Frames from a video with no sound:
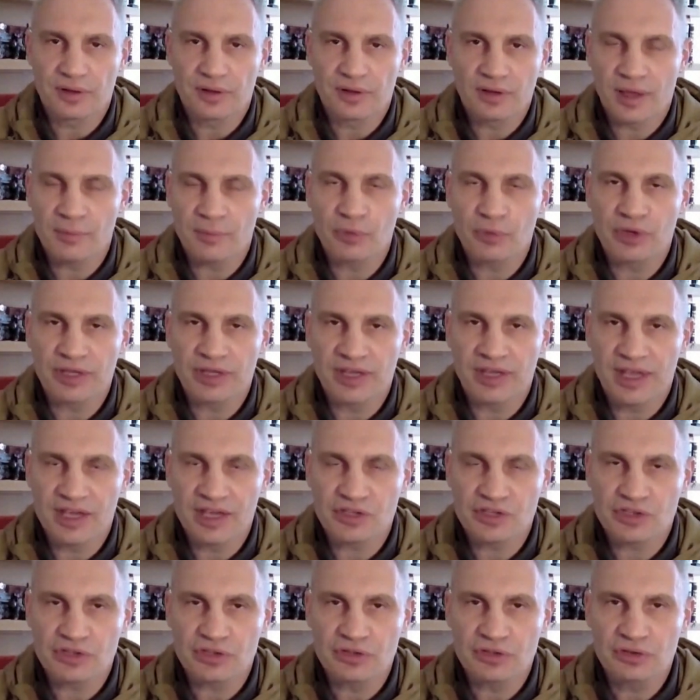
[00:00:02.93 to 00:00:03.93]

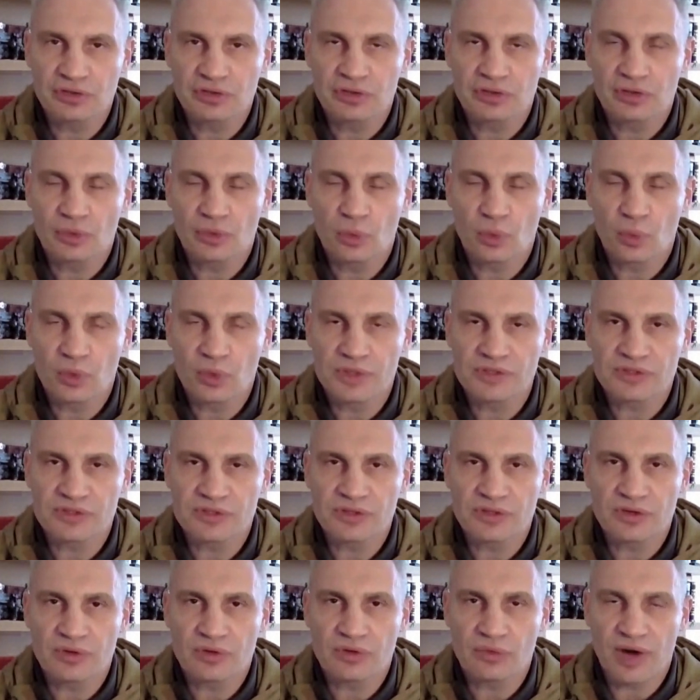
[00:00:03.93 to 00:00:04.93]
communication
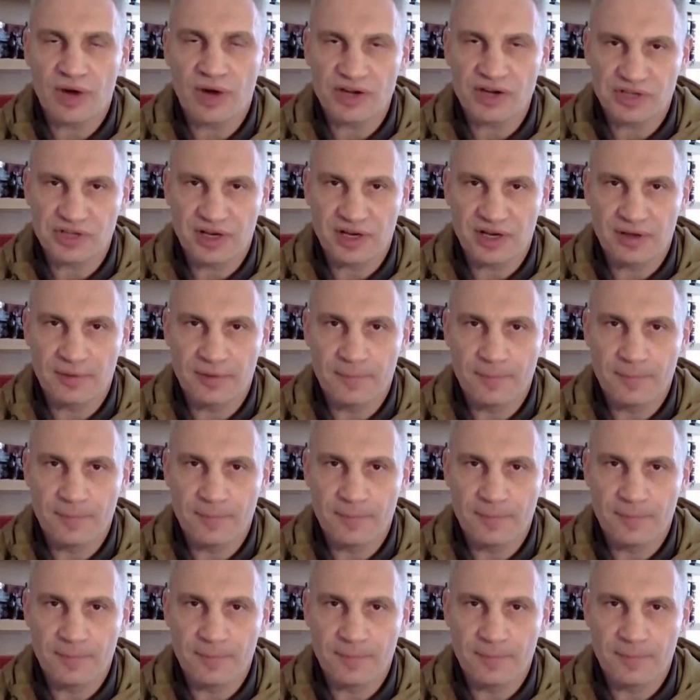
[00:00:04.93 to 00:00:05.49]
with Russia.